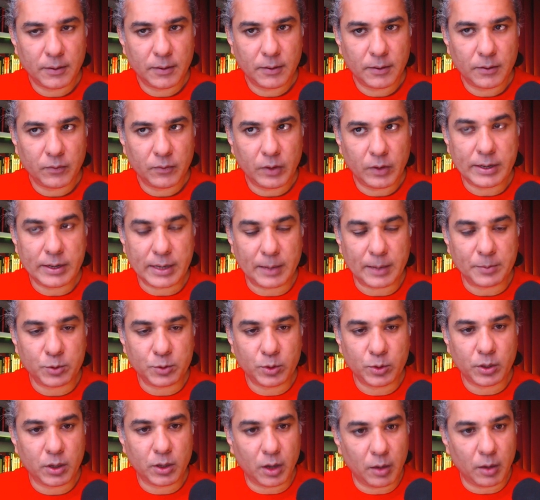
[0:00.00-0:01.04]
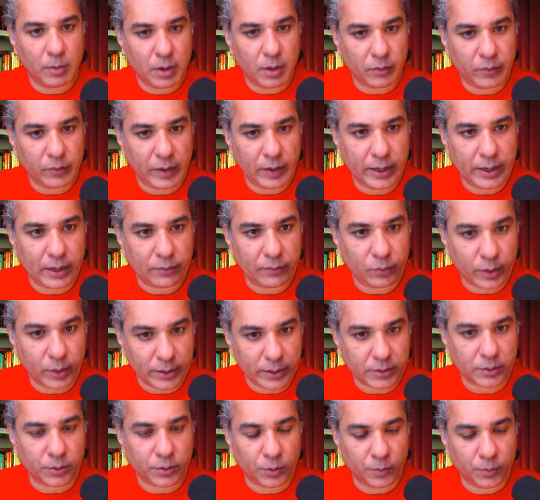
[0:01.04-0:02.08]
when it comes to the government of India for
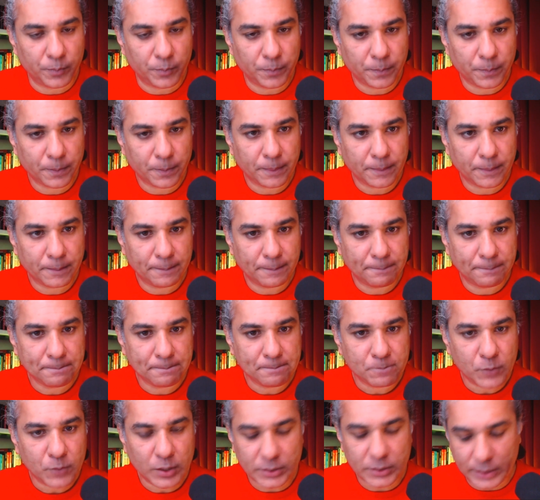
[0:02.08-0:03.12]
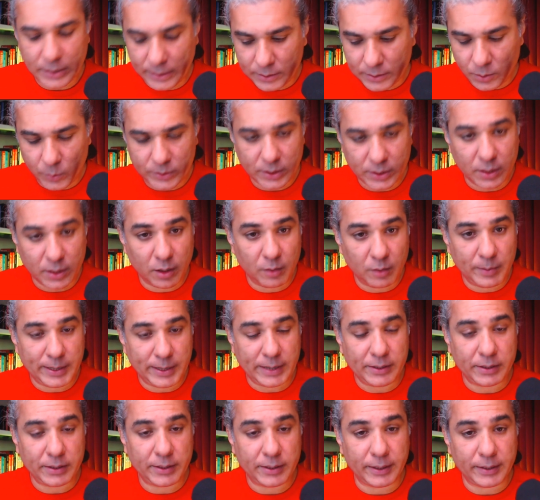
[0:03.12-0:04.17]
ISRO. See, ISRO is a government
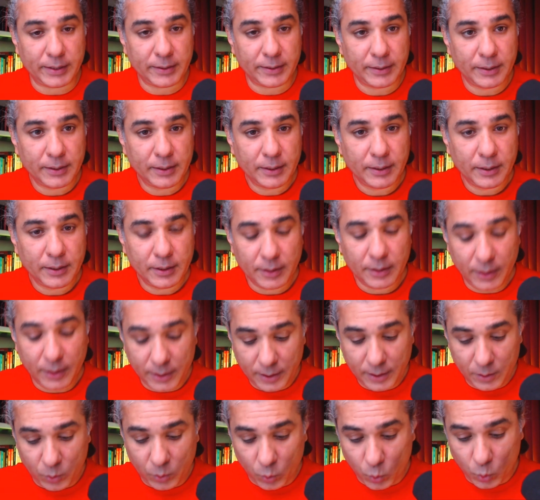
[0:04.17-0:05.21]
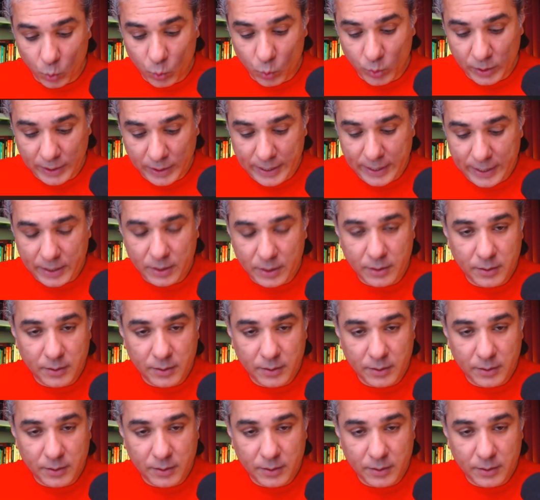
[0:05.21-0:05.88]
entity. They can only